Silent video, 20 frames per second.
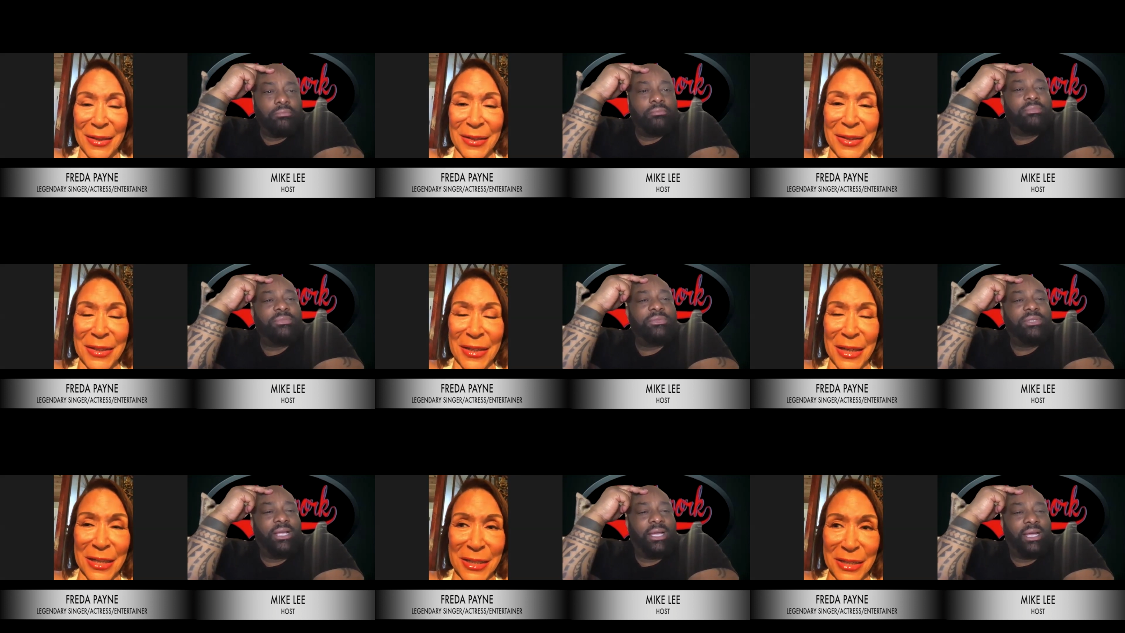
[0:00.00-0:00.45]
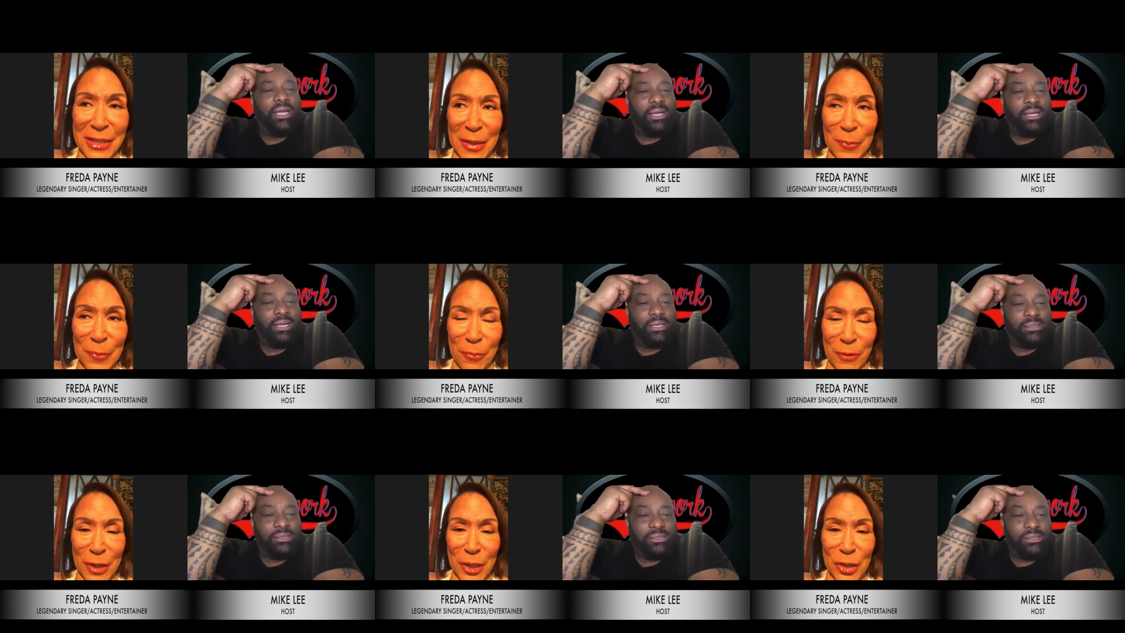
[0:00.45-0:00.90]
Speaker 1: Dee Dee
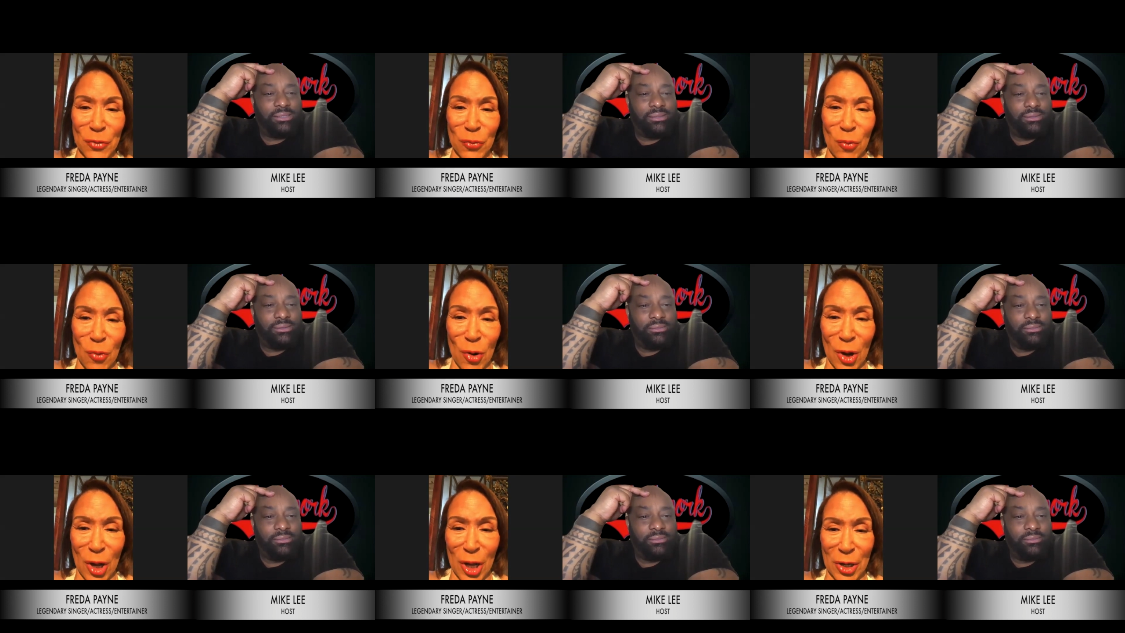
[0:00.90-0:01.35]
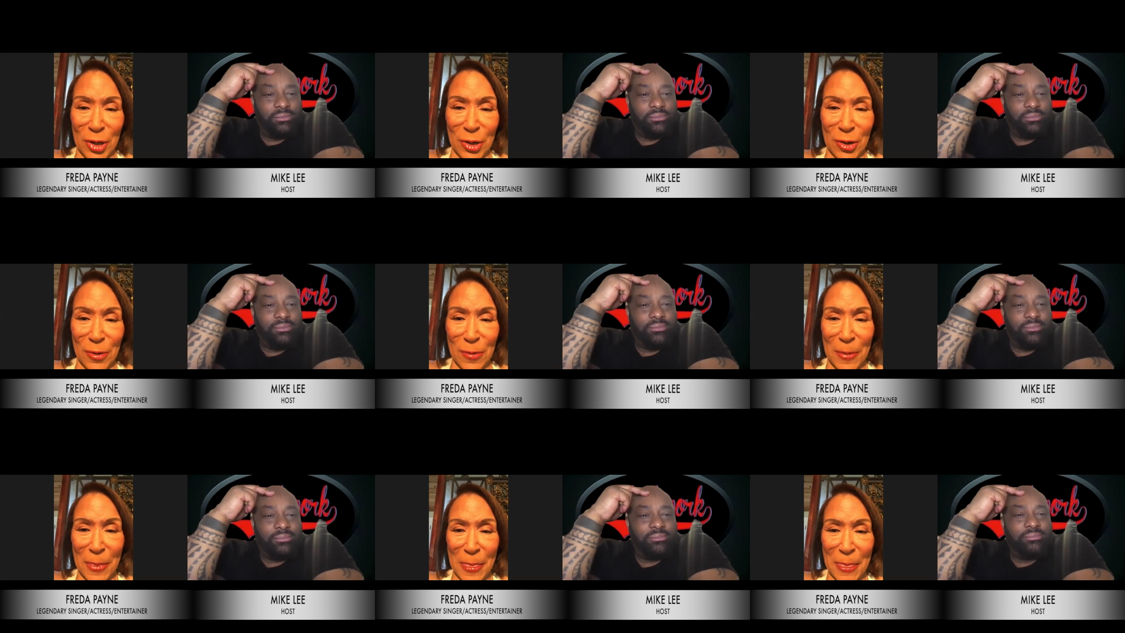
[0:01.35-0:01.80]

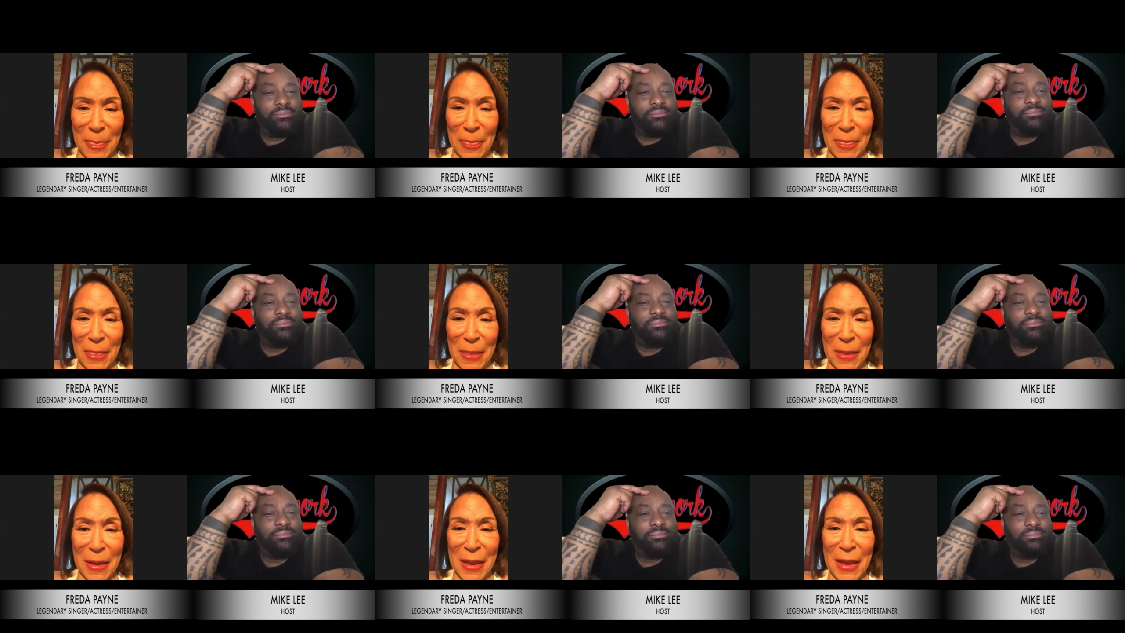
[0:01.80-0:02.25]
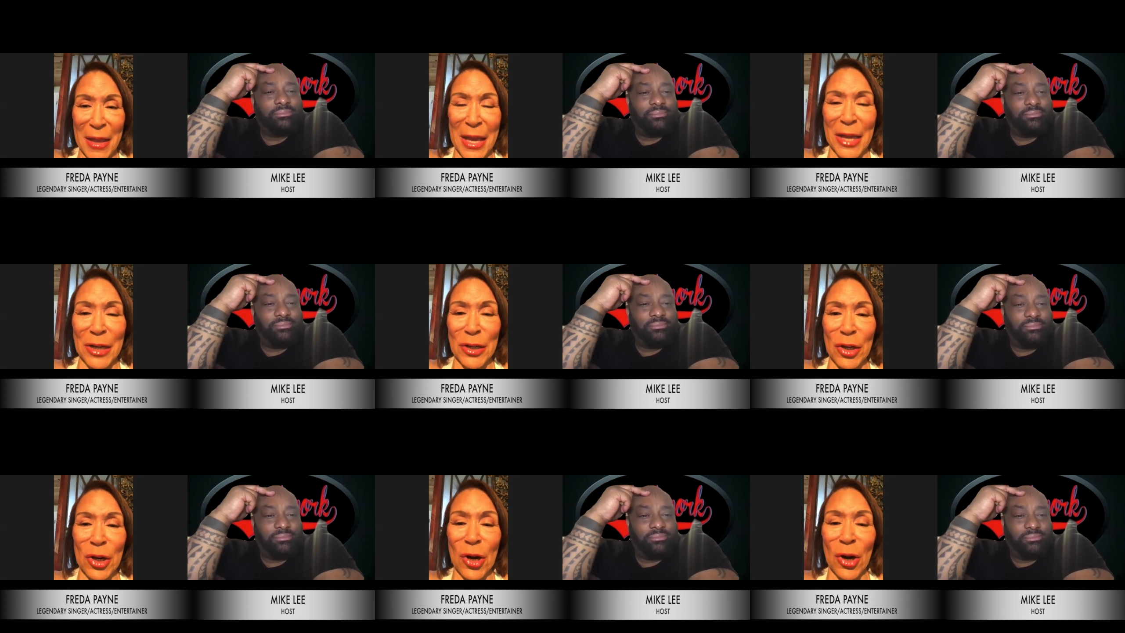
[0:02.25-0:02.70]
Bridgewater, mm.
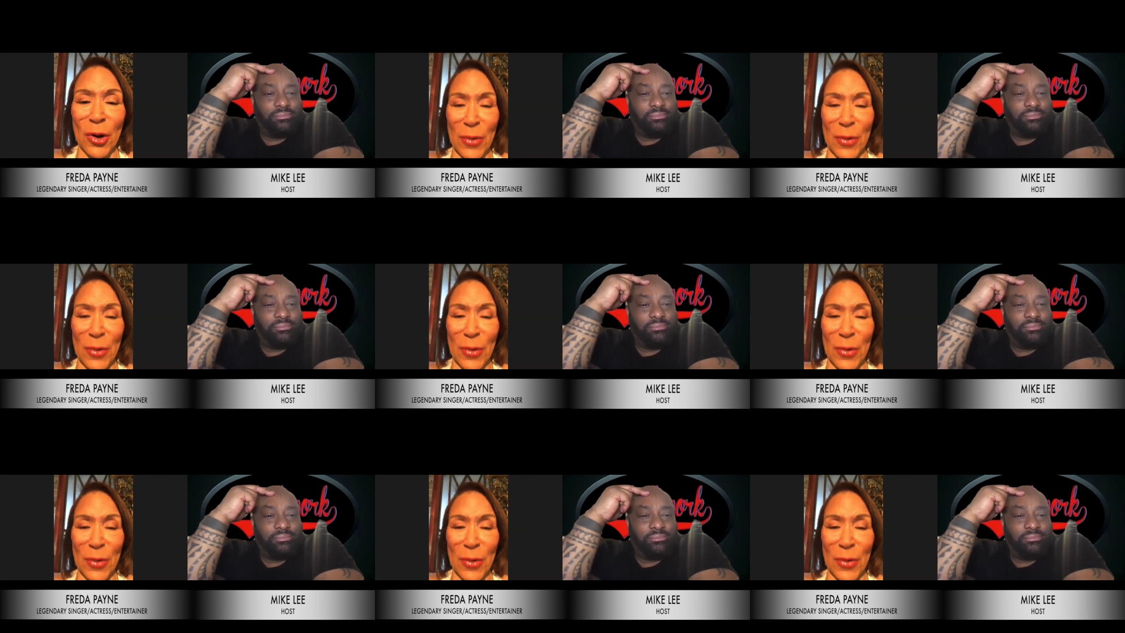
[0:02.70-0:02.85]
and Kurt